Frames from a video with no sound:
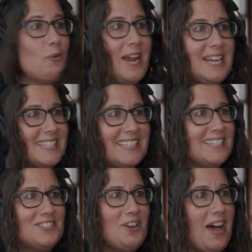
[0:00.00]
crazy.
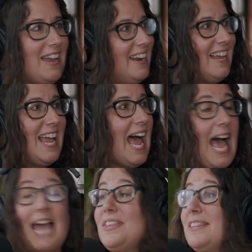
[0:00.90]
There's not.
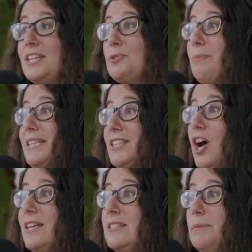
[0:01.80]
I think that's what makes it
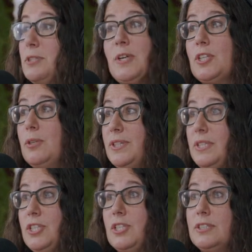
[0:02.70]
awesome, especially yeah. with
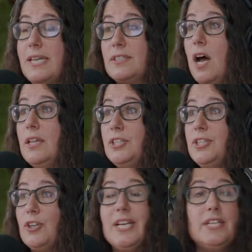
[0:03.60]
digital technology.
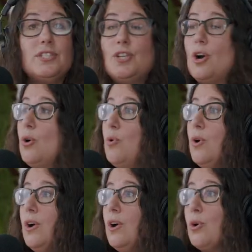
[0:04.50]
There is no
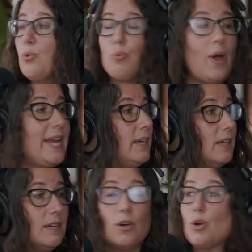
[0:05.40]
right
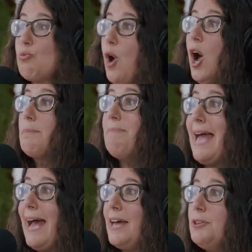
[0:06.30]
or wrong
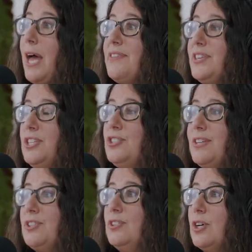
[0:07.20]
path. I think you just
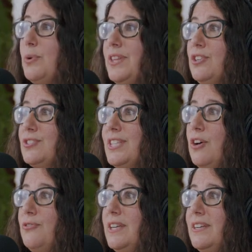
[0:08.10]
have to look within
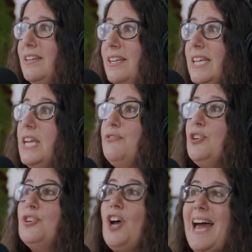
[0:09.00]
yourself and if
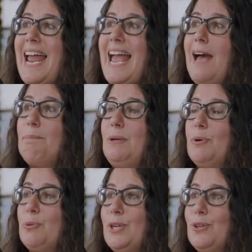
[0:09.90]
you're not happy
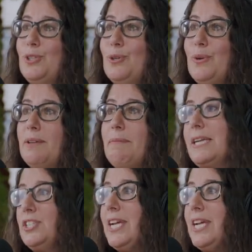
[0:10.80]
with what you're doing, make a